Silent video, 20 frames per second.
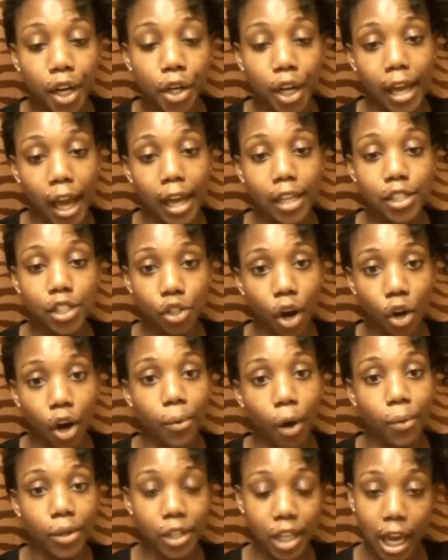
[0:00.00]
hood-ass
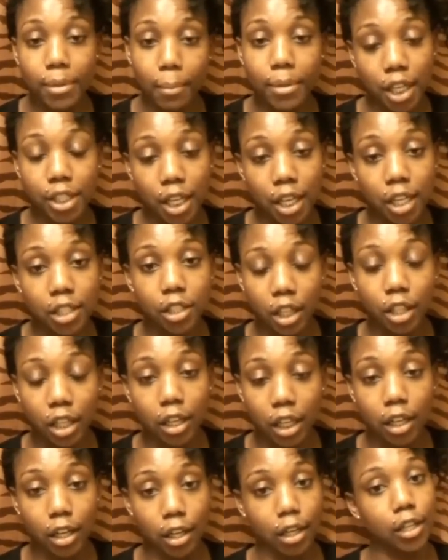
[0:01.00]
scar with damaged ends
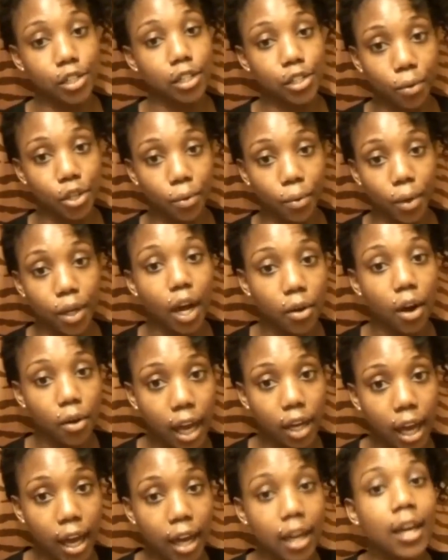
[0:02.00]
looking nigga is doing.
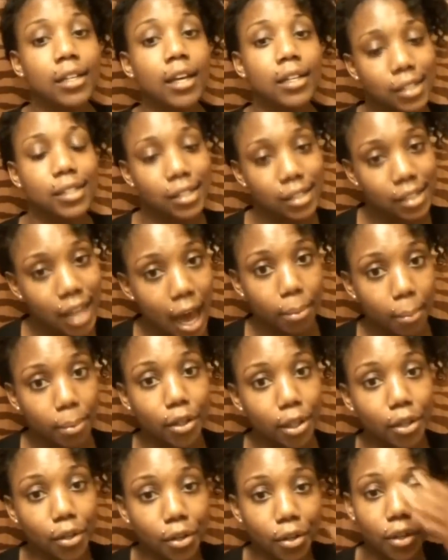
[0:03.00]
Okay?
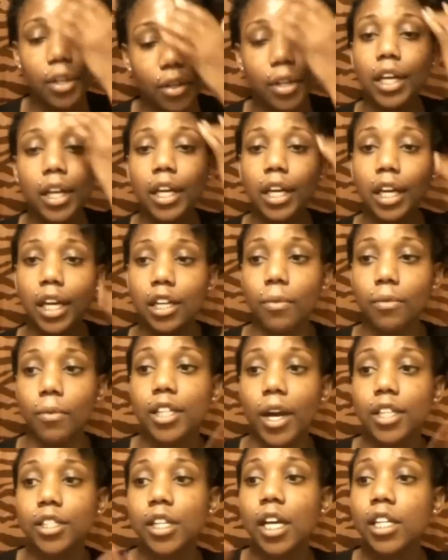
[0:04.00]
Stop it, girl.
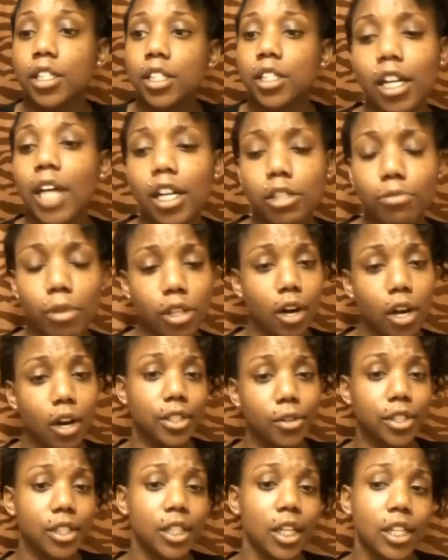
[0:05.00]
Anyways, she talks about the
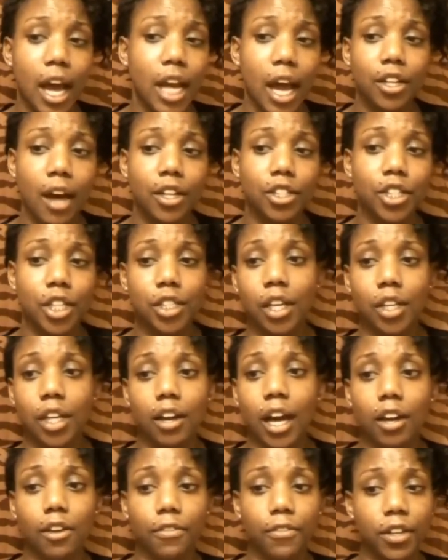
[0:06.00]
whole sit down, and Jessica
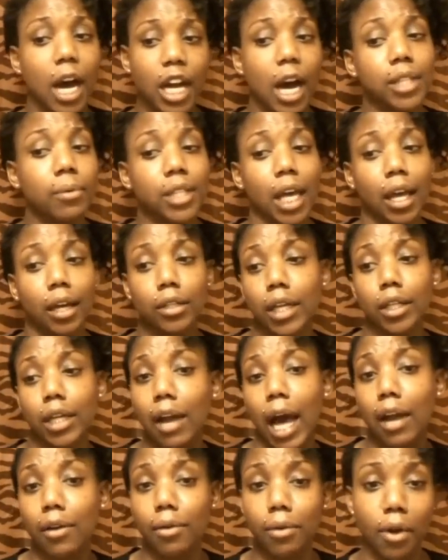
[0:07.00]
Counterfeit Dime was like,
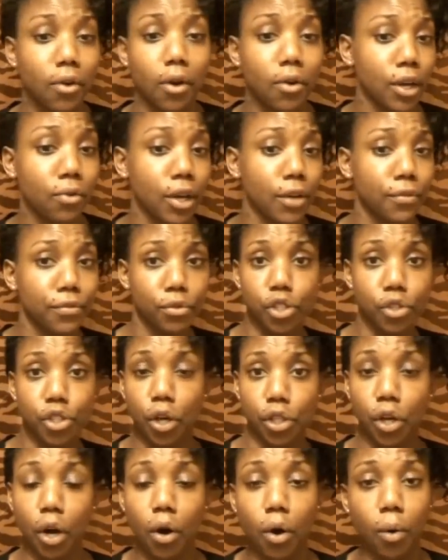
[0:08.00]
look, I don't know if you
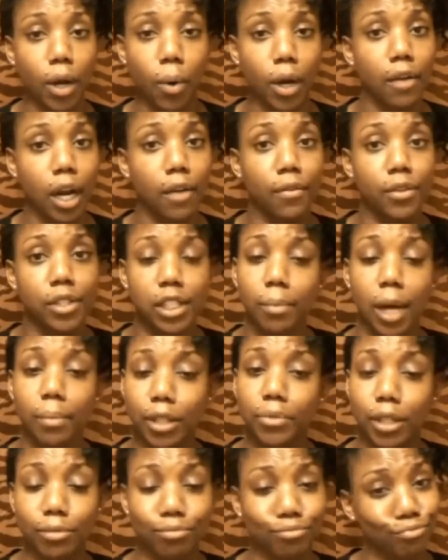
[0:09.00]
should go or whatever,
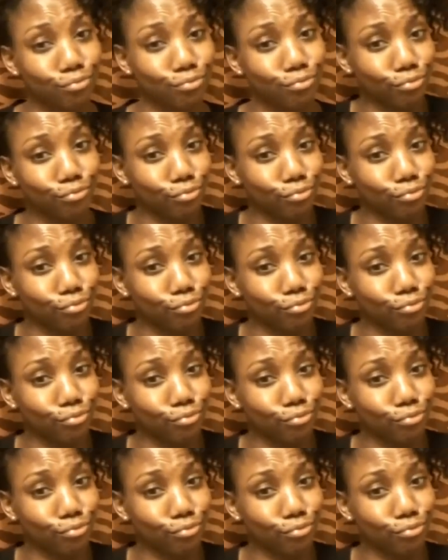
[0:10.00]
something